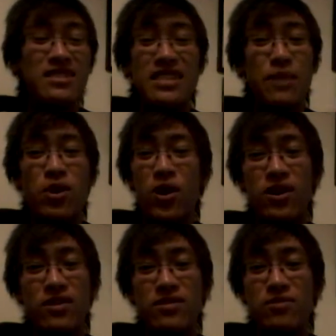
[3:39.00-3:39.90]
Same
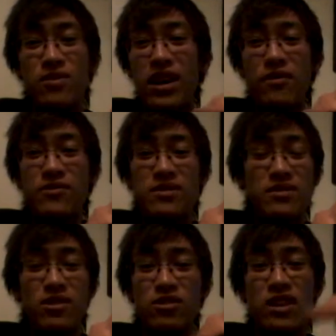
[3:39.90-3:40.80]
car, right after,
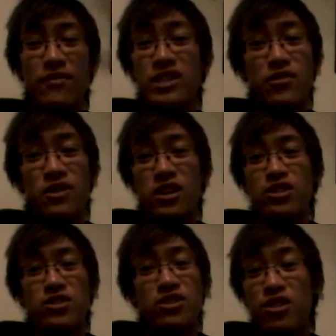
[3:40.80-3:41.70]
they're going to have different
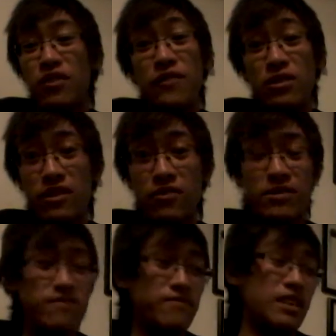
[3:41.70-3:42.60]
clutches. They're going to feel different.